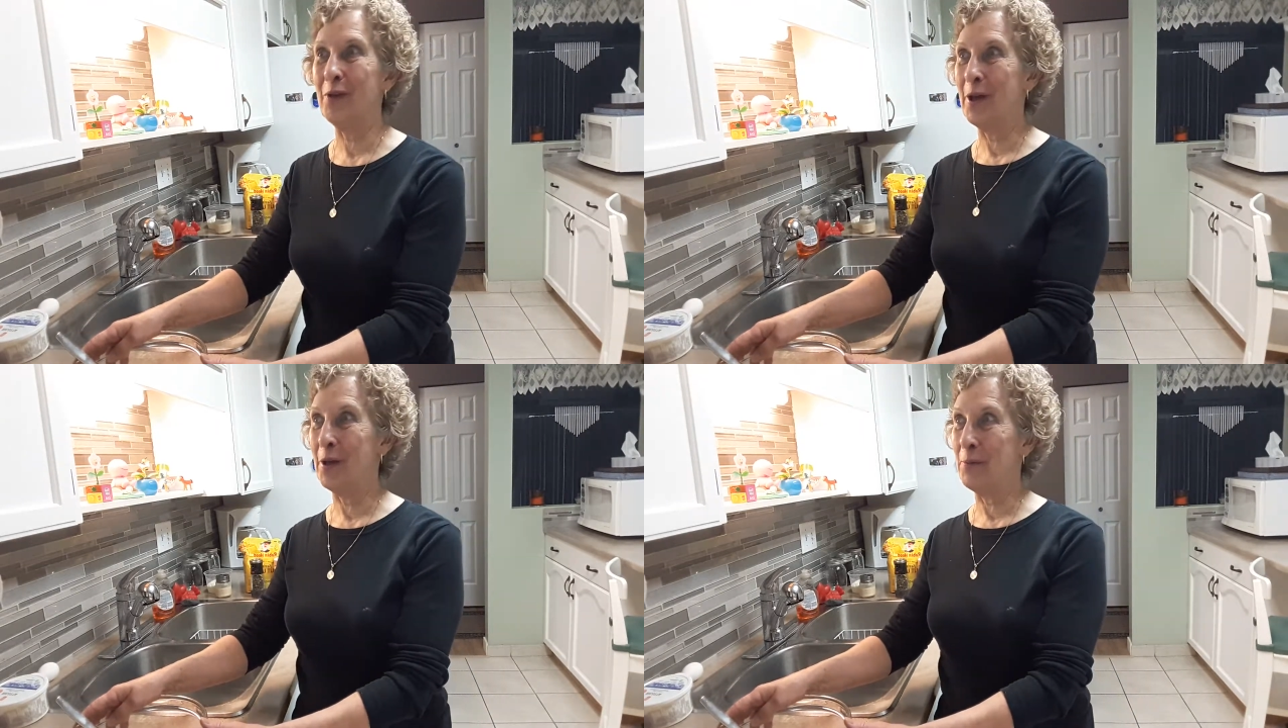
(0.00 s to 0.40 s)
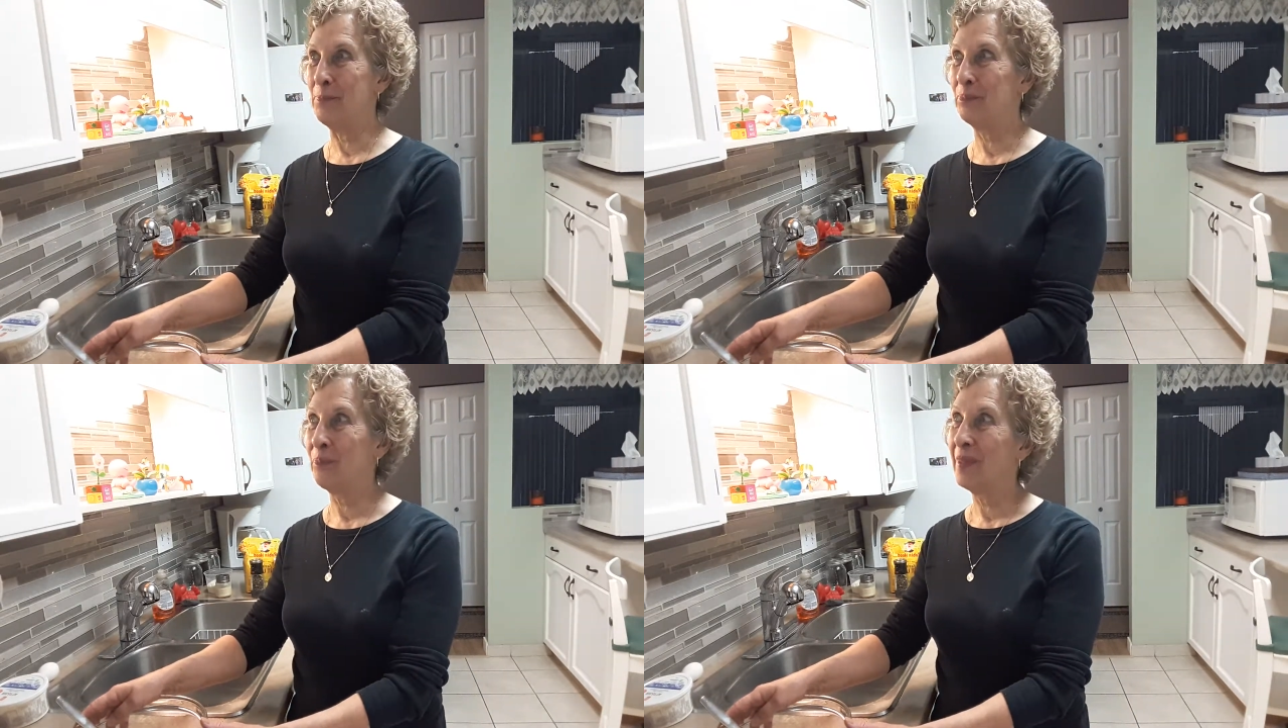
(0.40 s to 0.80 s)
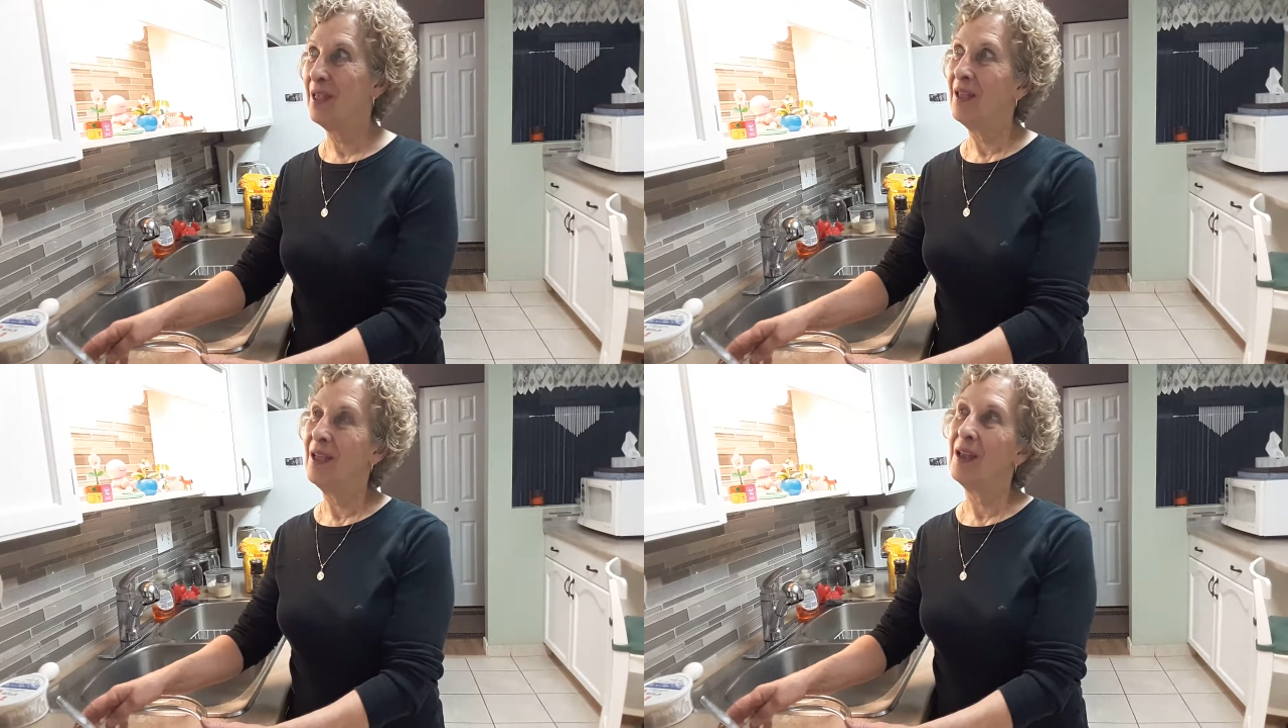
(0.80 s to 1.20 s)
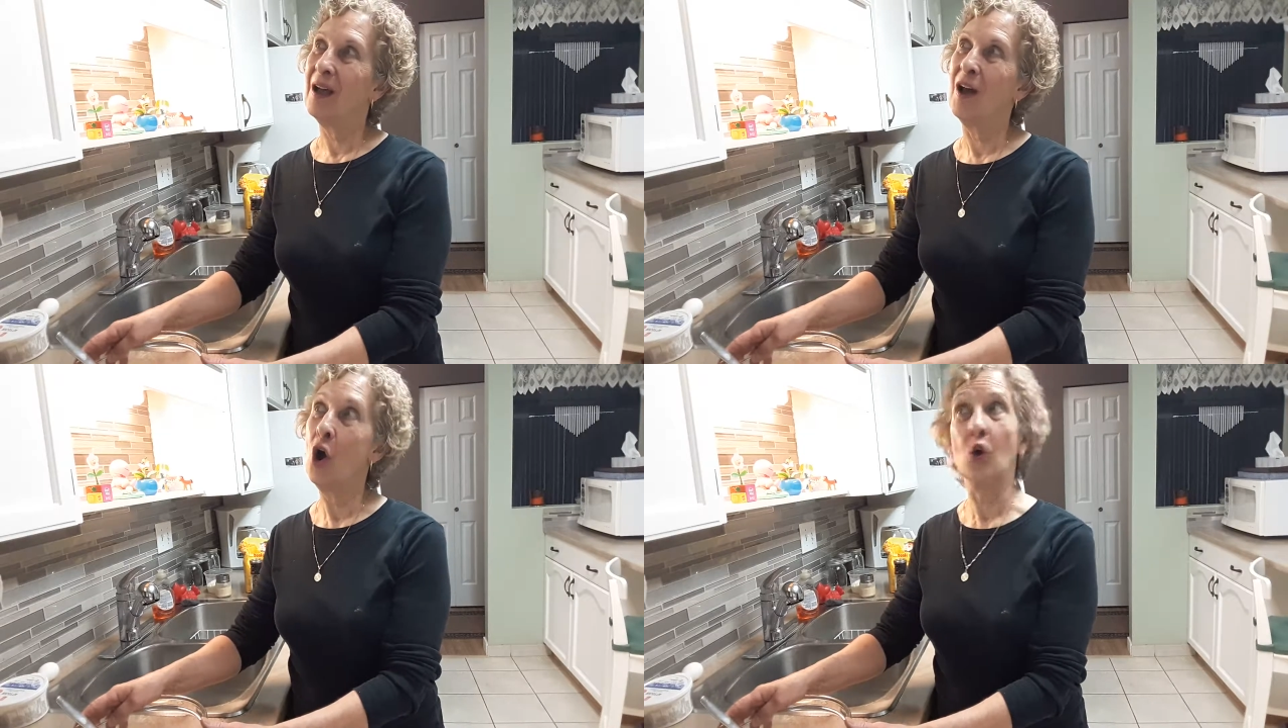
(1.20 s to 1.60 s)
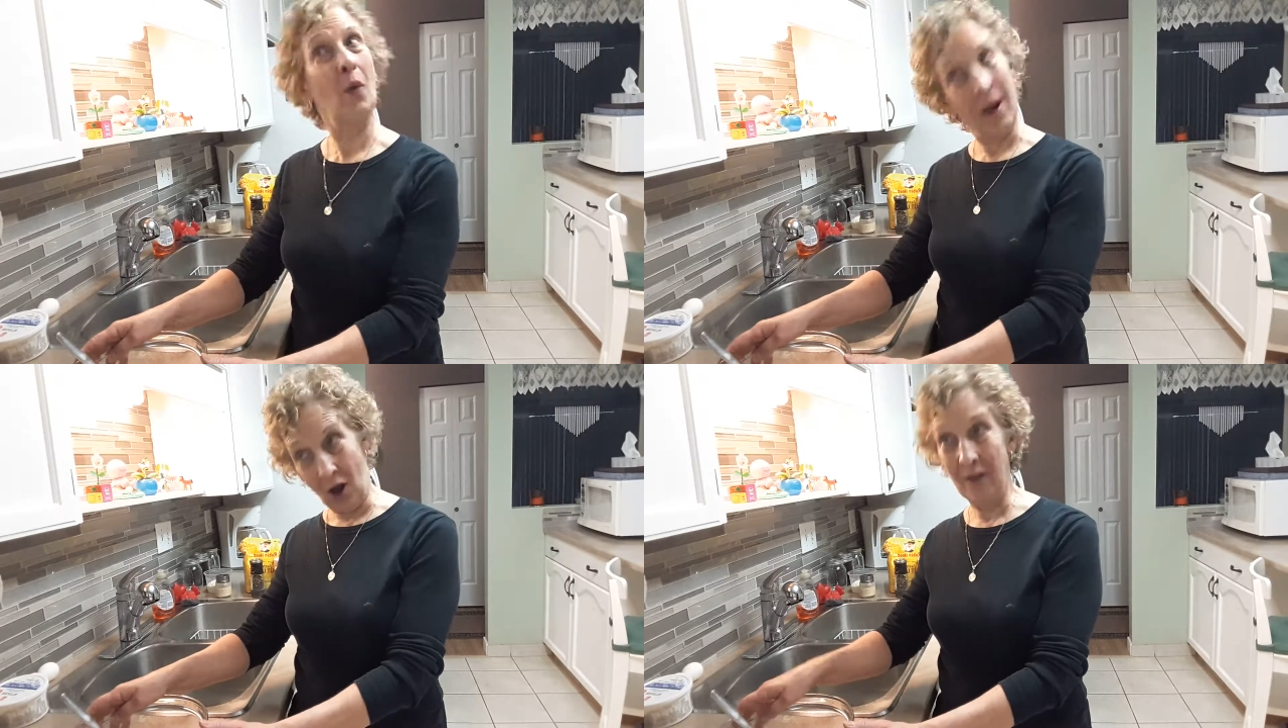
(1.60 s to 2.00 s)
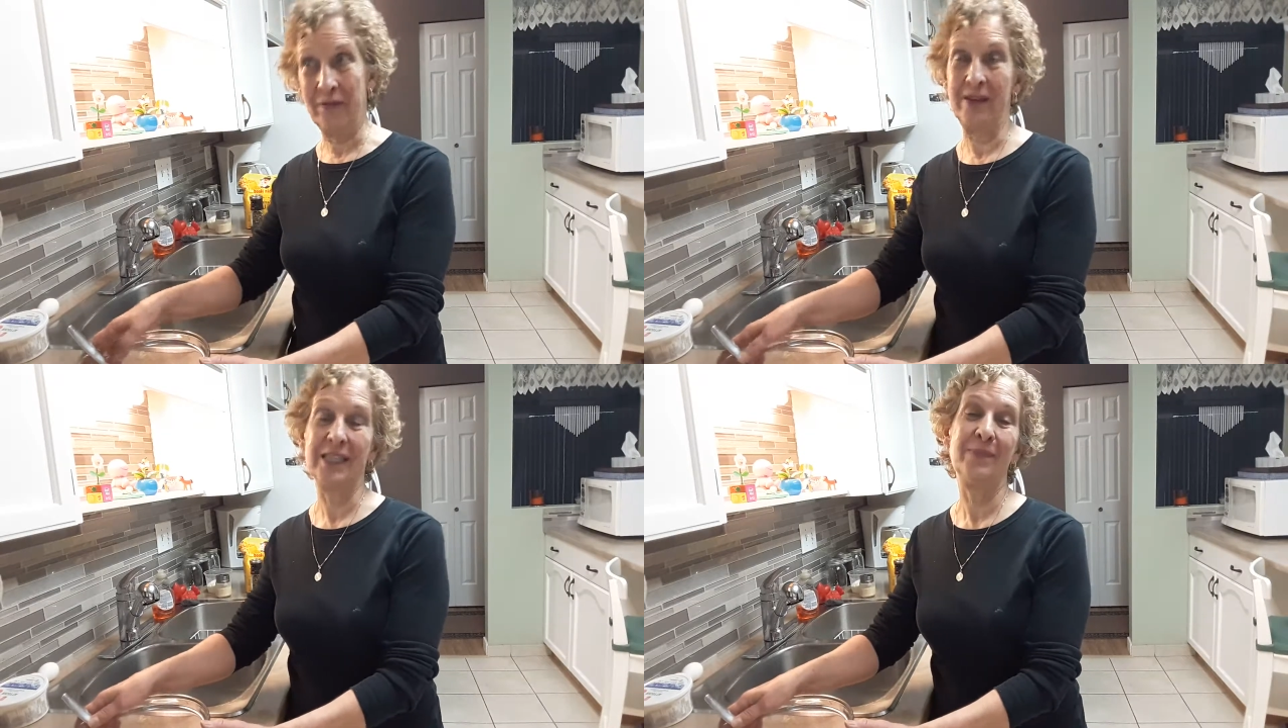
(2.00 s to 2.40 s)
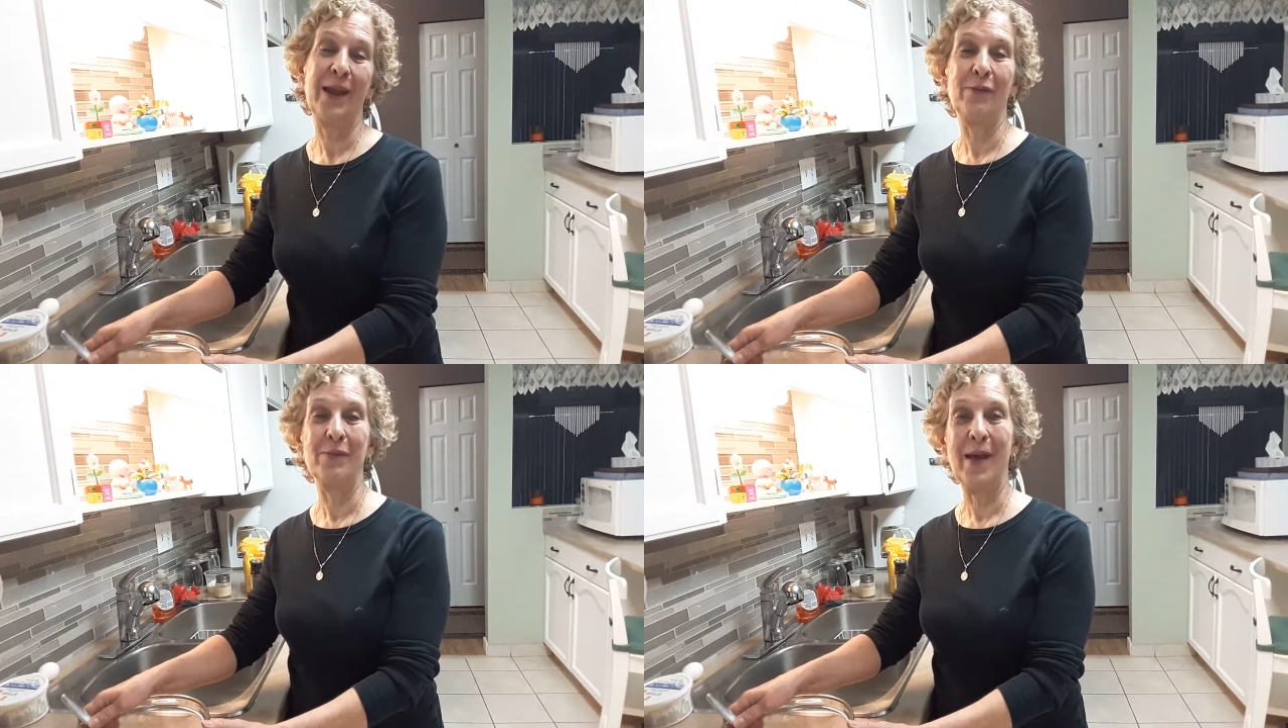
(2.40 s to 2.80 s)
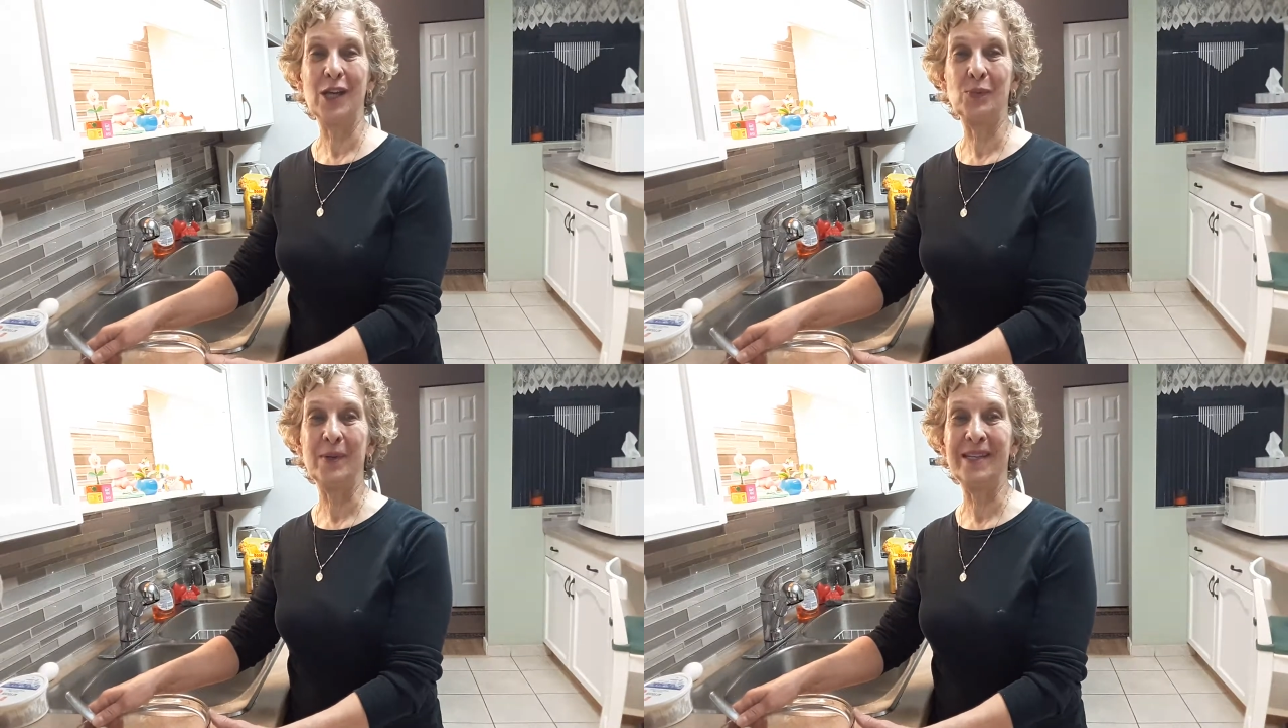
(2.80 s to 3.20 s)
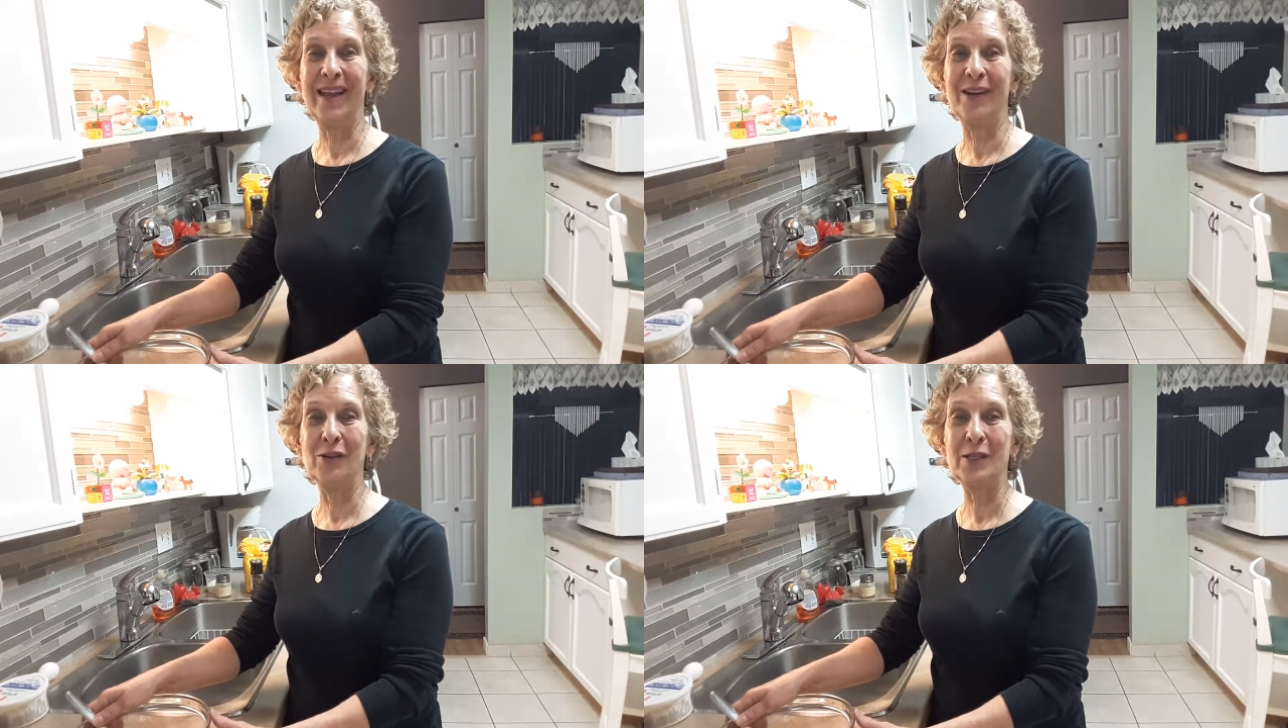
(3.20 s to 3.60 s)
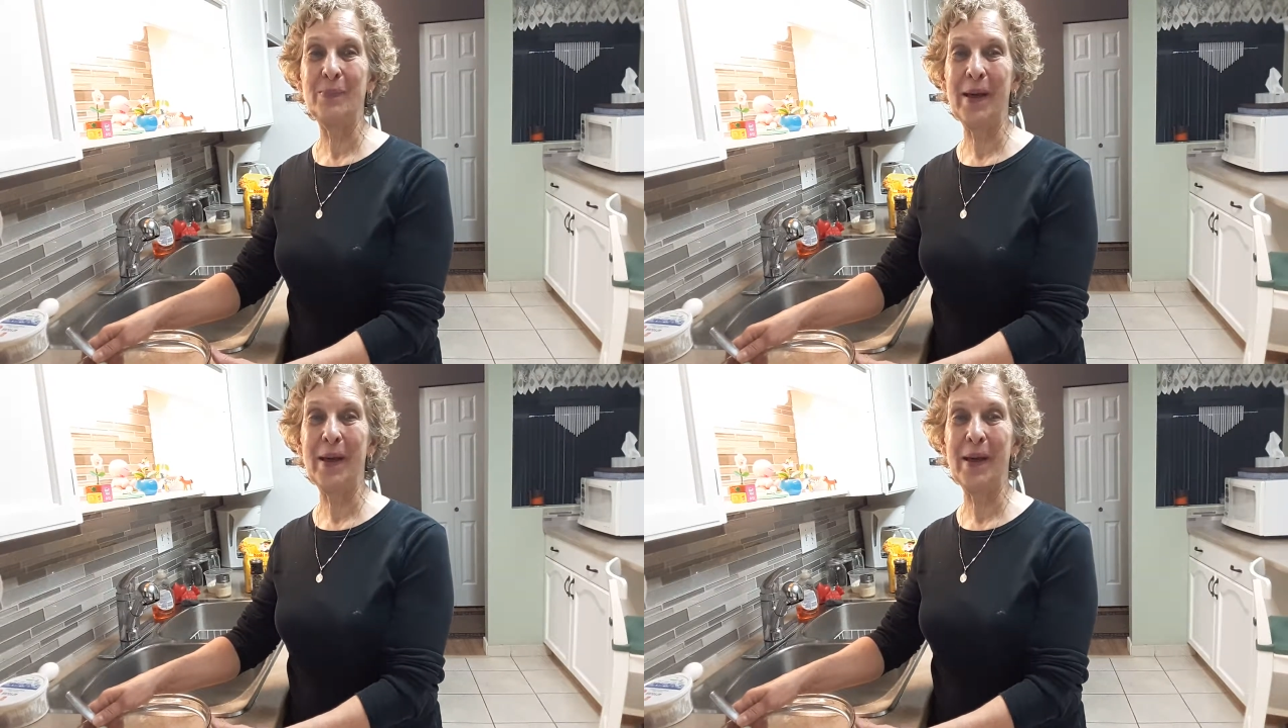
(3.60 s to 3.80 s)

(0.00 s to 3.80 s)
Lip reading: or quite often it's made with mashed potatoes,